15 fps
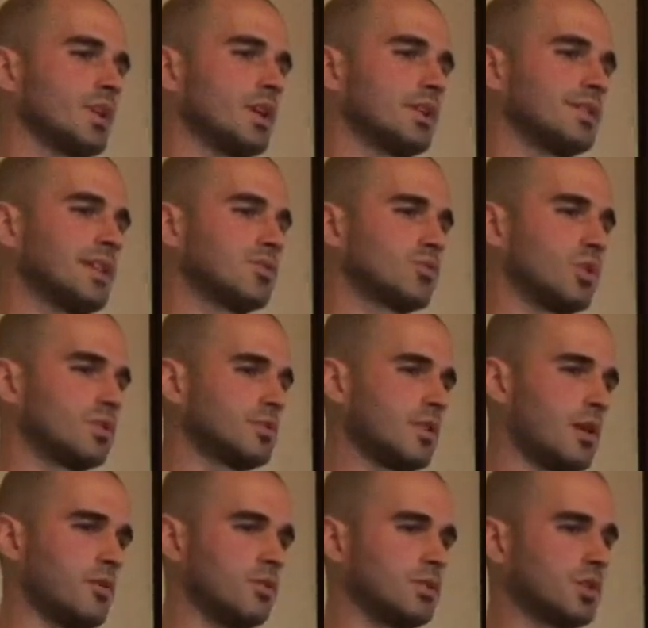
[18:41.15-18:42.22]
And that's what
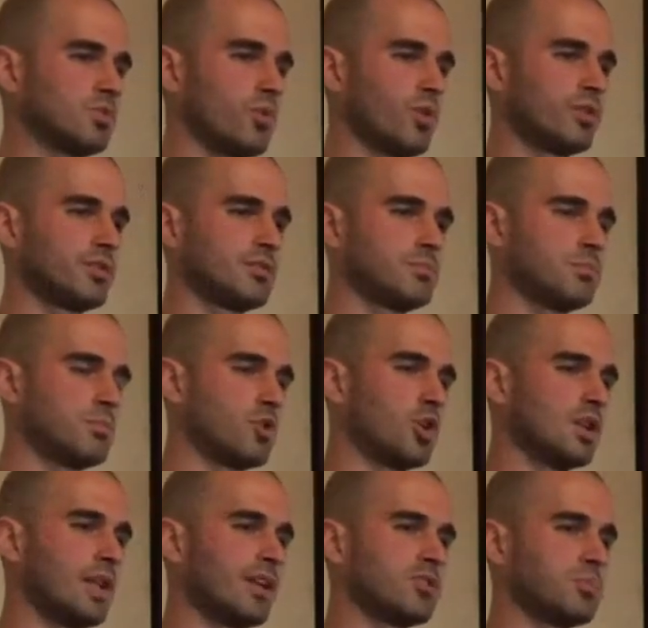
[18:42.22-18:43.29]
that was more
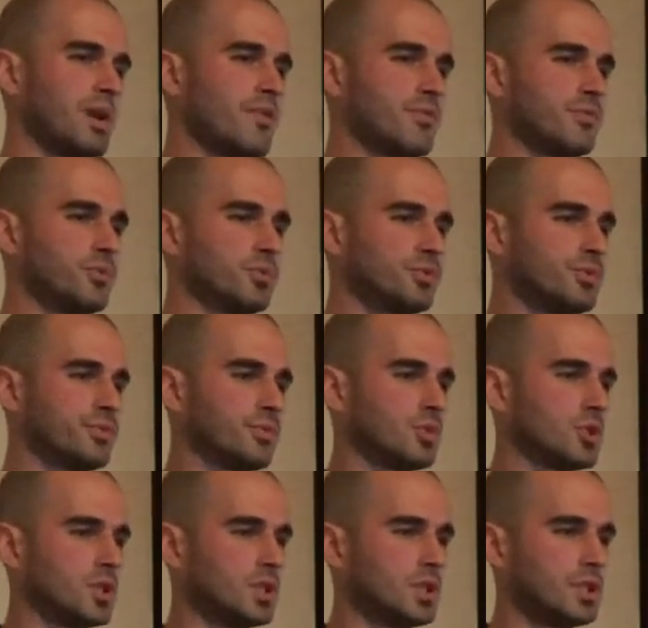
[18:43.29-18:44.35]
or less my food
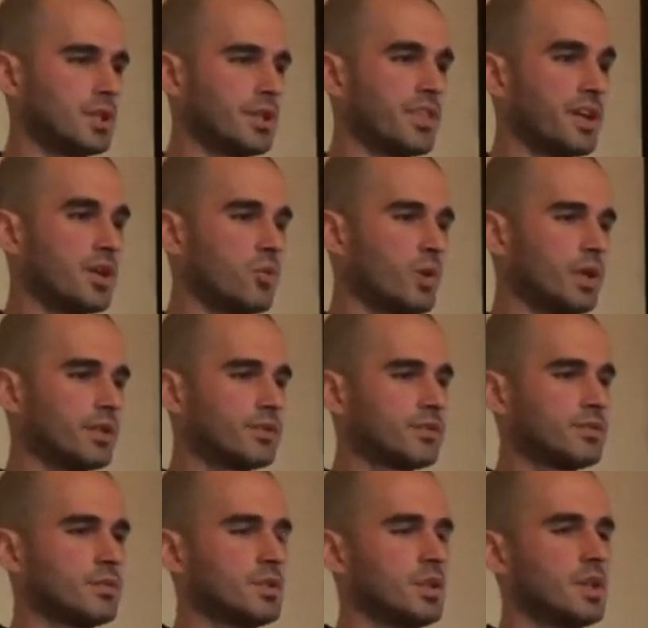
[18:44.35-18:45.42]
for three
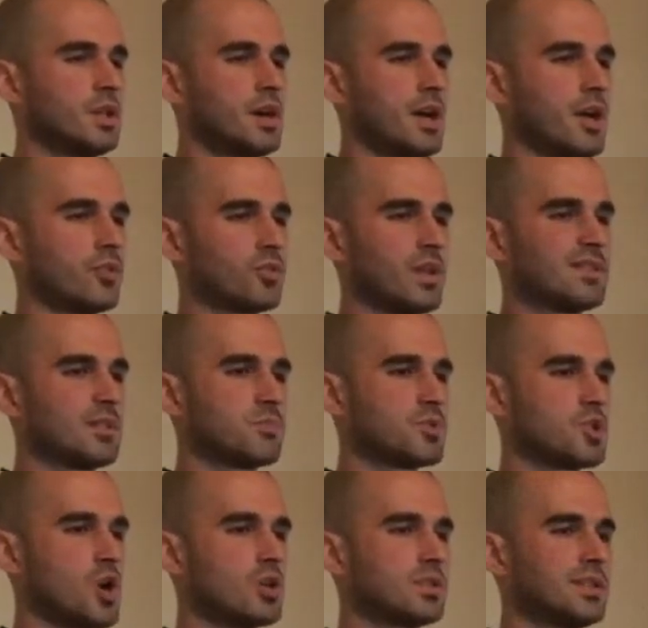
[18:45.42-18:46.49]
weeks. I also had some
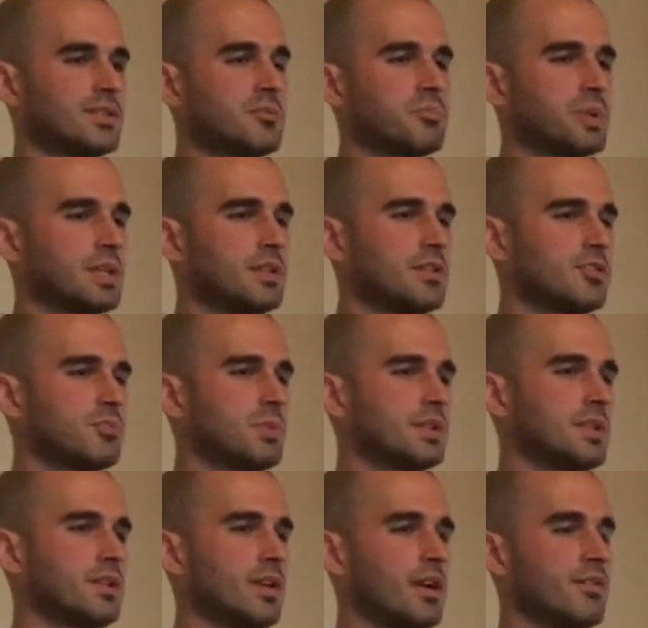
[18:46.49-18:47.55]
chocolate and peanuts,
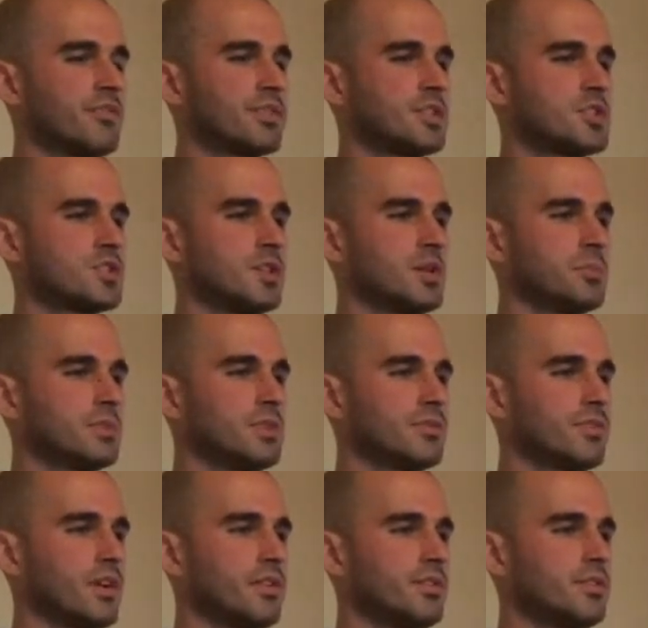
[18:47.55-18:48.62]
but I, I finished them in
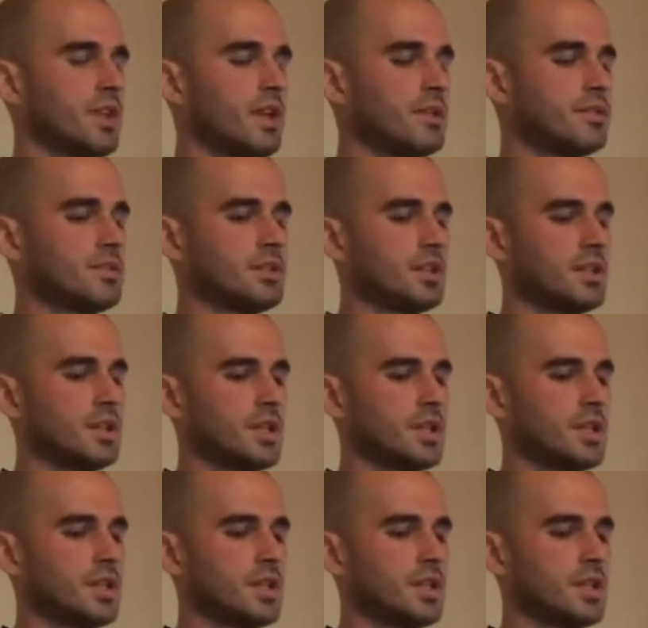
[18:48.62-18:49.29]
the first days.